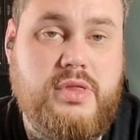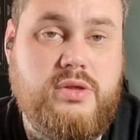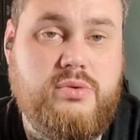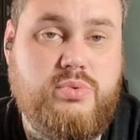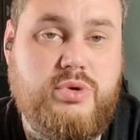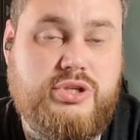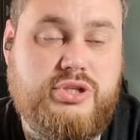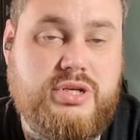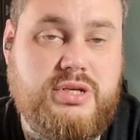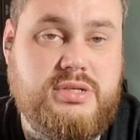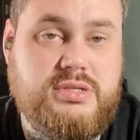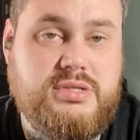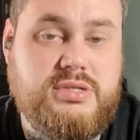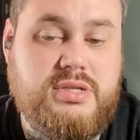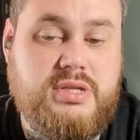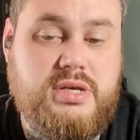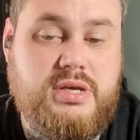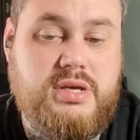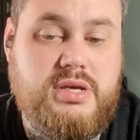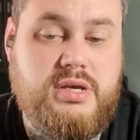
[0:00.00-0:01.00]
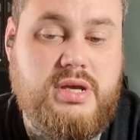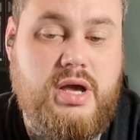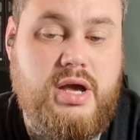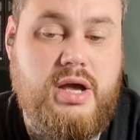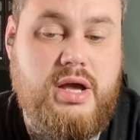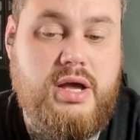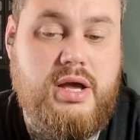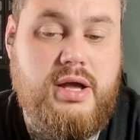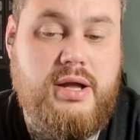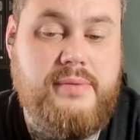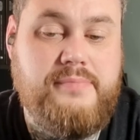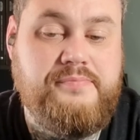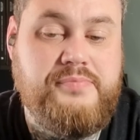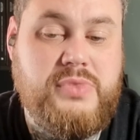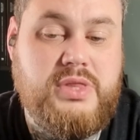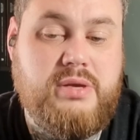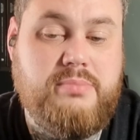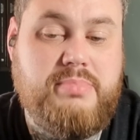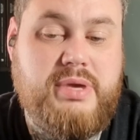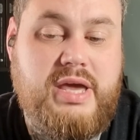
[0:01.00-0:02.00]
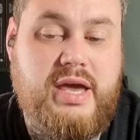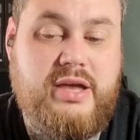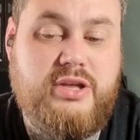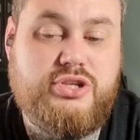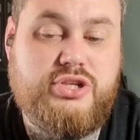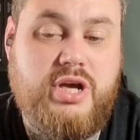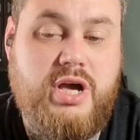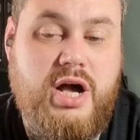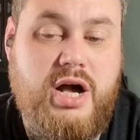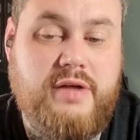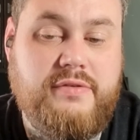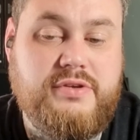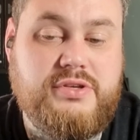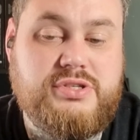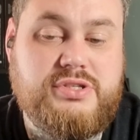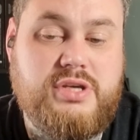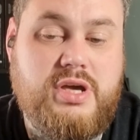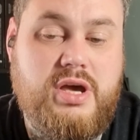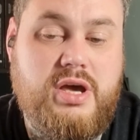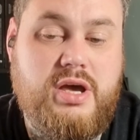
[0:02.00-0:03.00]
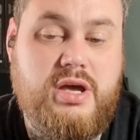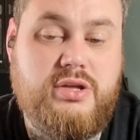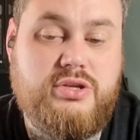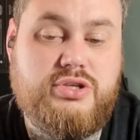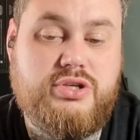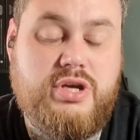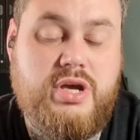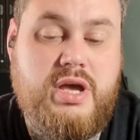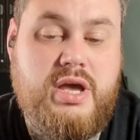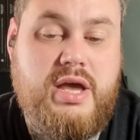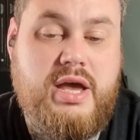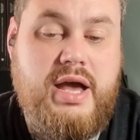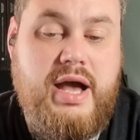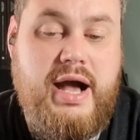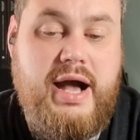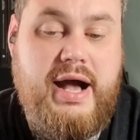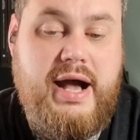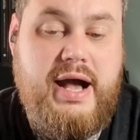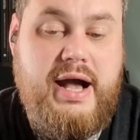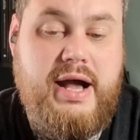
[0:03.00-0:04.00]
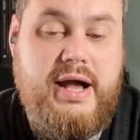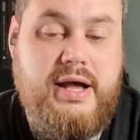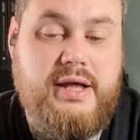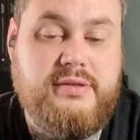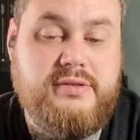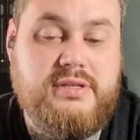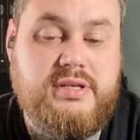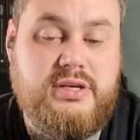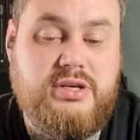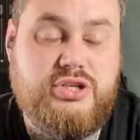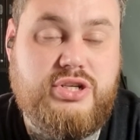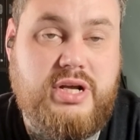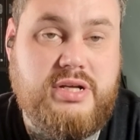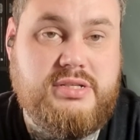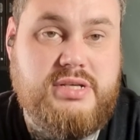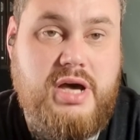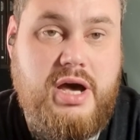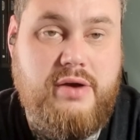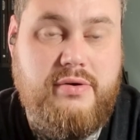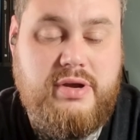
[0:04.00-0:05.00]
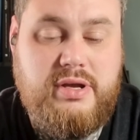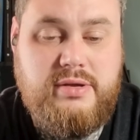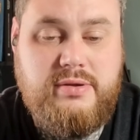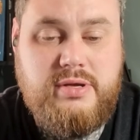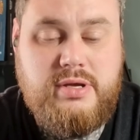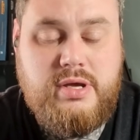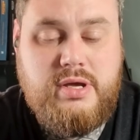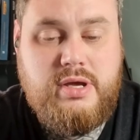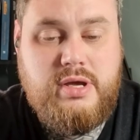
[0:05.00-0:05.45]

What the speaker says: which is the PHR, the Scourge, and the Shaltari,